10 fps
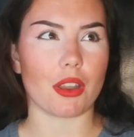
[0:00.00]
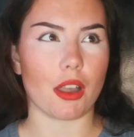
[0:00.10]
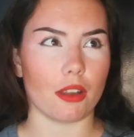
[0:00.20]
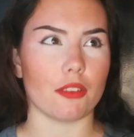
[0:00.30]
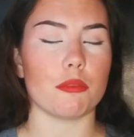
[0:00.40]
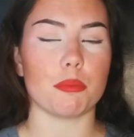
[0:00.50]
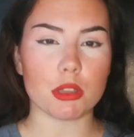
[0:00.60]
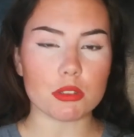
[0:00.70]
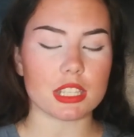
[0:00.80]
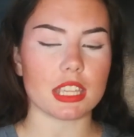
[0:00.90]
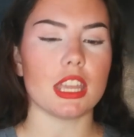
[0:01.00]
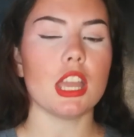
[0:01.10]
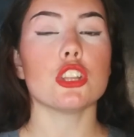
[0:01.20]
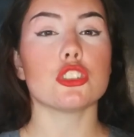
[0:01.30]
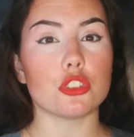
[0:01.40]
of beauty
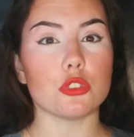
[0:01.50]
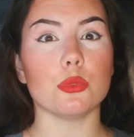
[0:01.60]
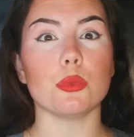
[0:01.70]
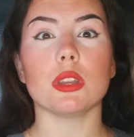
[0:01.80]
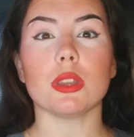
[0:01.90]
to